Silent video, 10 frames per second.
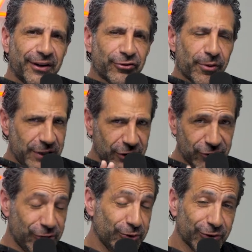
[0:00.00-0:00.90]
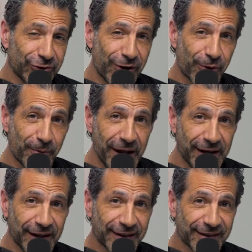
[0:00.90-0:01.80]
from the excuses that we're
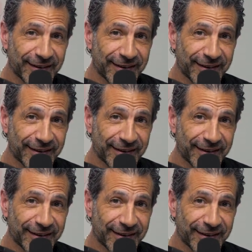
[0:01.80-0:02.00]
making.